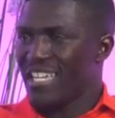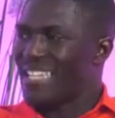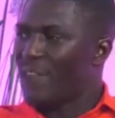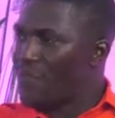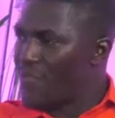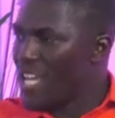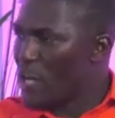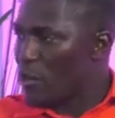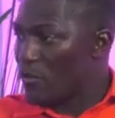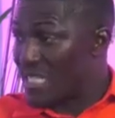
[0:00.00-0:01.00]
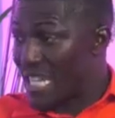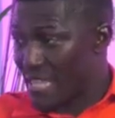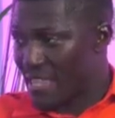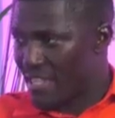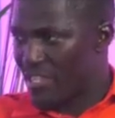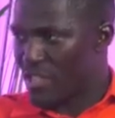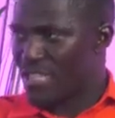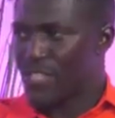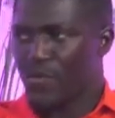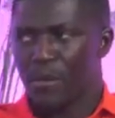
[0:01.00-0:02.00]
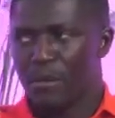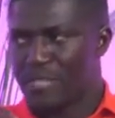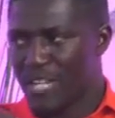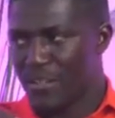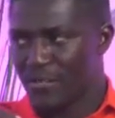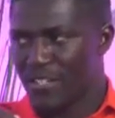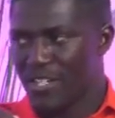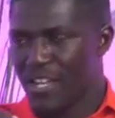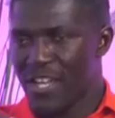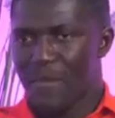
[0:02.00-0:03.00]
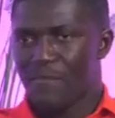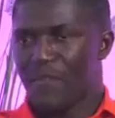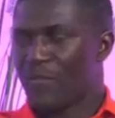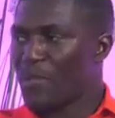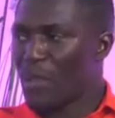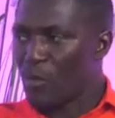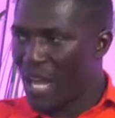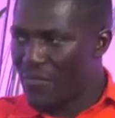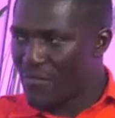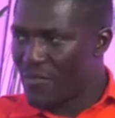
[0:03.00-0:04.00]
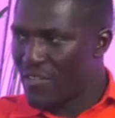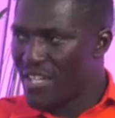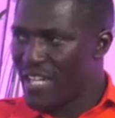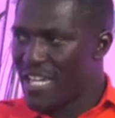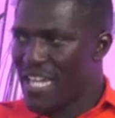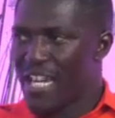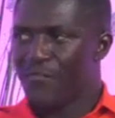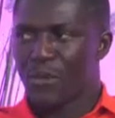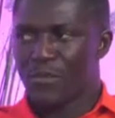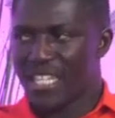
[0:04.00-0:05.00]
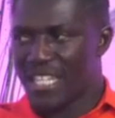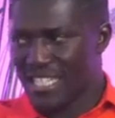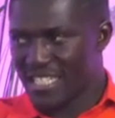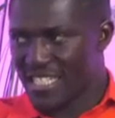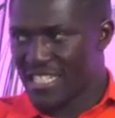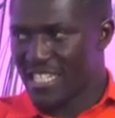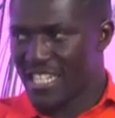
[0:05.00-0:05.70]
the fear of death, not just from himself, but from the wife and from the kids.